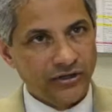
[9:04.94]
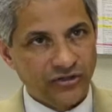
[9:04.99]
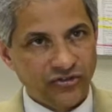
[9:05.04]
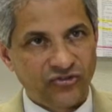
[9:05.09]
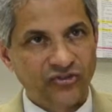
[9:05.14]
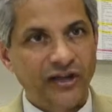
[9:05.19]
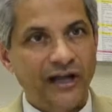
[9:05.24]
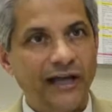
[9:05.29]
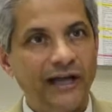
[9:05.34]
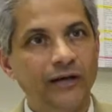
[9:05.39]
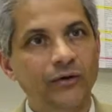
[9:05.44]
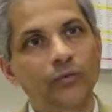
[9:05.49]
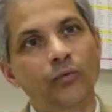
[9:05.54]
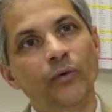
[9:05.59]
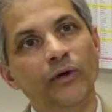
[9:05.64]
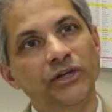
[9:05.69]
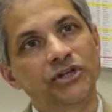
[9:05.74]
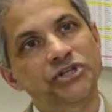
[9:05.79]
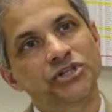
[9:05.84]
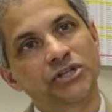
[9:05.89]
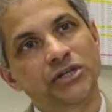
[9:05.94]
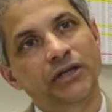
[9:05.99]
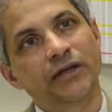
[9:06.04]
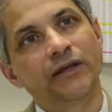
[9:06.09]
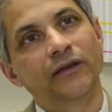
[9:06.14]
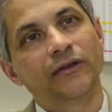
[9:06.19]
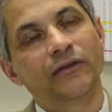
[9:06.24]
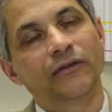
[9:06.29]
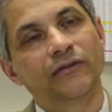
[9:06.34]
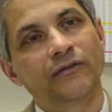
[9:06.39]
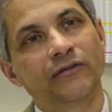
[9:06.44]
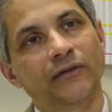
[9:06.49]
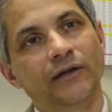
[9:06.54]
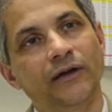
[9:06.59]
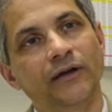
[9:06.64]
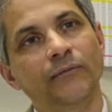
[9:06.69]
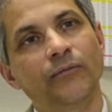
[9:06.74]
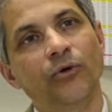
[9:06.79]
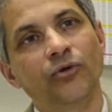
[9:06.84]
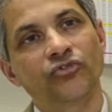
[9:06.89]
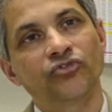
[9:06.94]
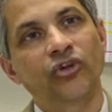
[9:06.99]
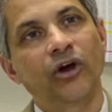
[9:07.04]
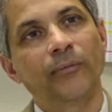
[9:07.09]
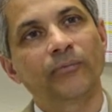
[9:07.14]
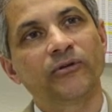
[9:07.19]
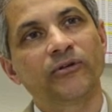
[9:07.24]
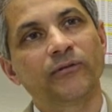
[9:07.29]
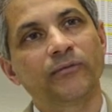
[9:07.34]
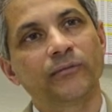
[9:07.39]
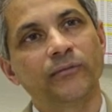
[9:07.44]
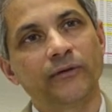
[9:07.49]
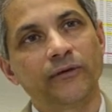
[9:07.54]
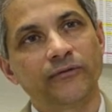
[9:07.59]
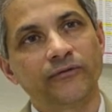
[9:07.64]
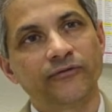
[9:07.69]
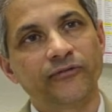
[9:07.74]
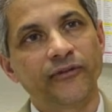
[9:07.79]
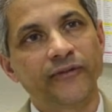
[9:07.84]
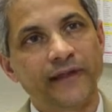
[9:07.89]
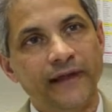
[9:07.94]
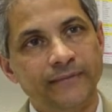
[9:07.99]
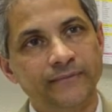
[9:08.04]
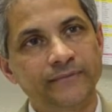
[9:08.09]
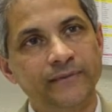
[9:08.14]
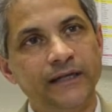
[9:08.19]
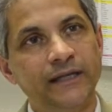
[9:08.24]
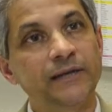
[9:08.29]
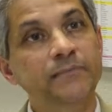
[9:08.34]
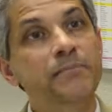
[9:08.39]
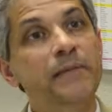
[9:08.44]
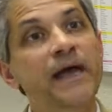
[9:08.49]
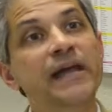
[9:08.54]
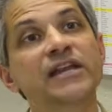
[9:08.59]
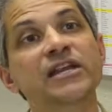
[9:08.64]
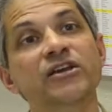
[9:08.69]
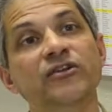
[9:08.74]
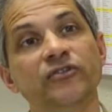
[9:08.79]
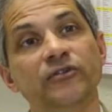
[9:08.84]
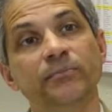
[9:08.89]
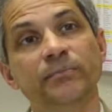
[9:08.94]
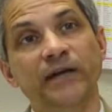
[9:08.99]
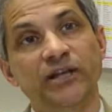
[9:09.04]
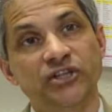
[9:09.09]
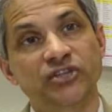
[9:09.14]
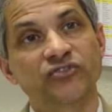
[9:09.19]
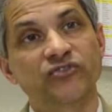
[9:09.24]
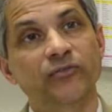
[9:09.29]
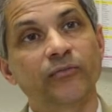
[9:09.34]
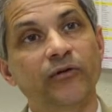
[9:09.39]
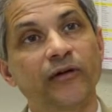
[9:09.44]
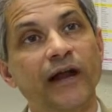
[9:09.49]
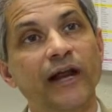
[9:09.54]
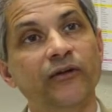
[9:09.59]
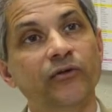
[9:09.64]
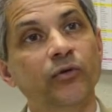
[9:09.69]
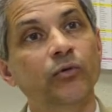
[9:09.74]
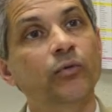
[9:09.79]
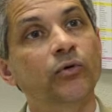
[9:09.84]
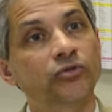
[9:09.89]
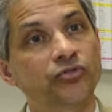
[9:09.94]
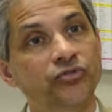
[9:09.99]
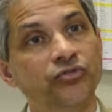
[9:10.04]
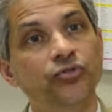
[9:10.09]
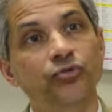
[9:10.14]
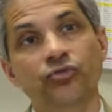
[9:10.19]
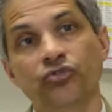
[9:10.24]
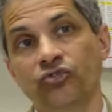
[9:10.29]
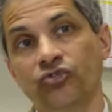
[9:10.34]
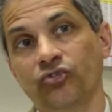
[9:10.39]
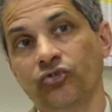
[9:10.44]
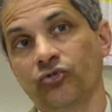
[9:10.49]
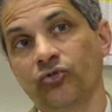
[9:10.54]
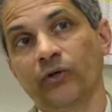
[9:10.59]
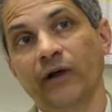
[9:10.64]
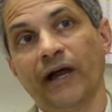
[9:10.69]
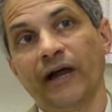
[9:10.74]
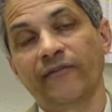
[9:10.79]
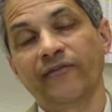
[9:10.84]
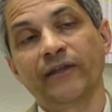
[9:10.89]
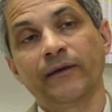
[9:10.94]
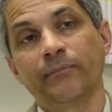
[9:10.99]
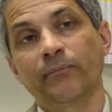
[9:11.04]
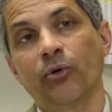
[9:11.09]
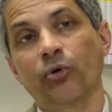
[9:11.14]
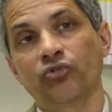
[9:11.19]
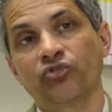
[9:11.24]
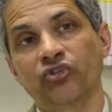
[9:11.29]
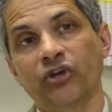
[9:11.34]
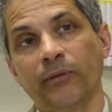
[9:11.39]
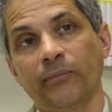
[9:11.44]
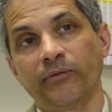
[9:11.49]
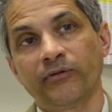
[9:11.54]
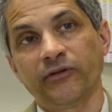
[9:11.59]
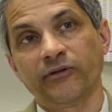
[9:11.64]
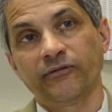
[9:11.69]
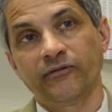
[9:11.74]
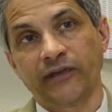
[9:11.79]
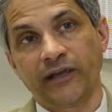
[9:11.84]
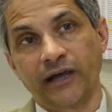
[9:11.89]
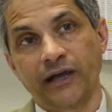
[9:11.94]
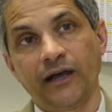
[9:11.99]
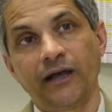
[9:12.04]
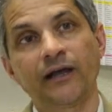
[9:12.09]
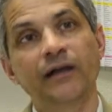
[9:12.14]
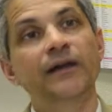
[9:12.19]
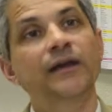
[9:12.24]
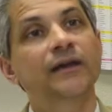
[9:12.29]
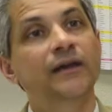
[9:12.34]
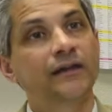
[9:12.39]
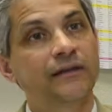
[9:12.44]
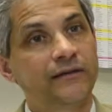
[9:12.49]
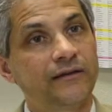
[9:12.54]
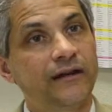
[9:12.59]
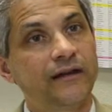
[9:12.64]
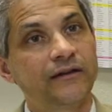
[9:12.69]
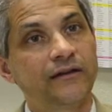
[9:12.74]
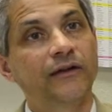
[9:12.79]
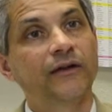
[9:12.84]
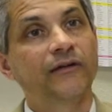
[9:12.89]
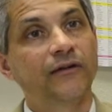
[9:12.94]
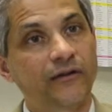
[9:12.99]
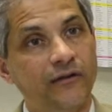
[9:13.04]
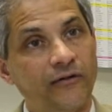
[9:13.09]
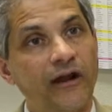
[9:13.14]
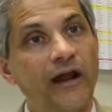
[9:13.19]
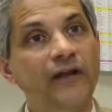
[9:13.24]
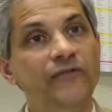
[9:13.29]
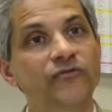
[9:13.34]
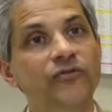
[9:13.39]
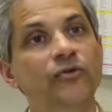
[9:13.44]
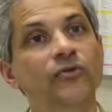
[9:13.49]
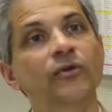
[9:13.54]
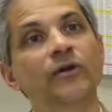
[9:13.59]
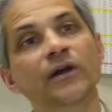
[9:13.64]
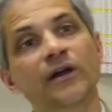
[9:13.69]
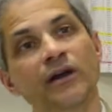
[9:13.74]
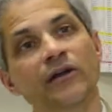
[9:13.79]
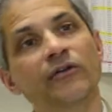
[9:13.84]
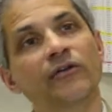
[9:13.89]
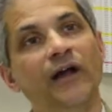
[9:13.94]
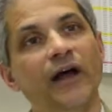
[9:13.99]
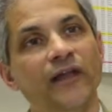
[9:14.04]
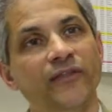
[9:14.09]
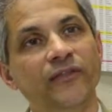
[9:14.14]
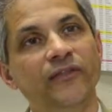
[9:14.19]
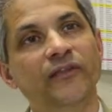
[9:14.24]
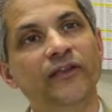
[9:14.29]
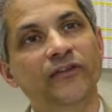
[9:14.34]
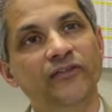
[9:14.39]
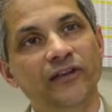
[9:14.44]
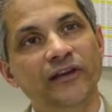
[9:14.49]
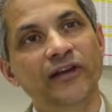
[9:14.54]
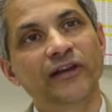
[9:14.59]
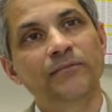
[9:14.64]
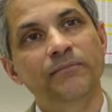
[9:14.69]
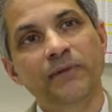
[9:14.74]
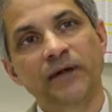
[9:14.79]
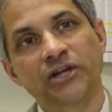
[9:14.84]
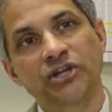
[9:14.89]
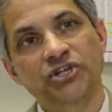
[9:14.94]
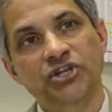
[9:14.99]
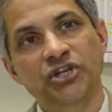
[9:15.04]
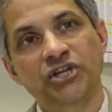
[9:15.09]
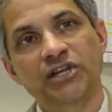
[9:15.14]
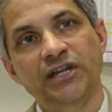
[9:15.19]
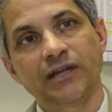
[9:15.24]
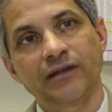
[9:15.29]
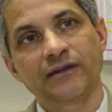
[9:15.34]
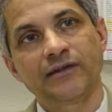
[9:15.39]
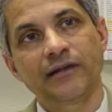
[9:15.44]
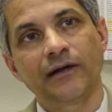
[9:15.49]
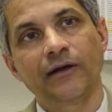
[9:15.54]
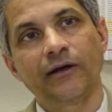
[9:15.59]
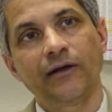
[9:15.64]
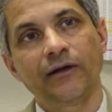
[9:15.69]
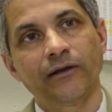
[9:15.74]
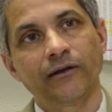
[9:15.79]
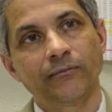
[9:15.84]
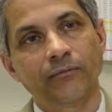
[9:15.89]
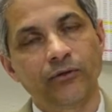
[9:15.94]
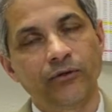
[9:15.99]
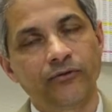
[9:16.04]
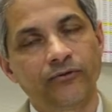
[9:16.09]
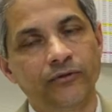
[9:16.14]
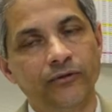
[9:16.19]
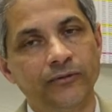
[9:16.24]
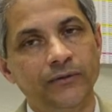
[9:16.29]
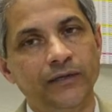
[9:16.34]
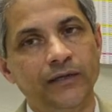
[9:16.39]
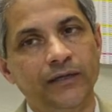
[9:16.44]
decide which is most optimal for them, and many of the patients from Grandview will choose to have their post-operative care done here at Grandview rather than as an inpatient at Holland Grandview,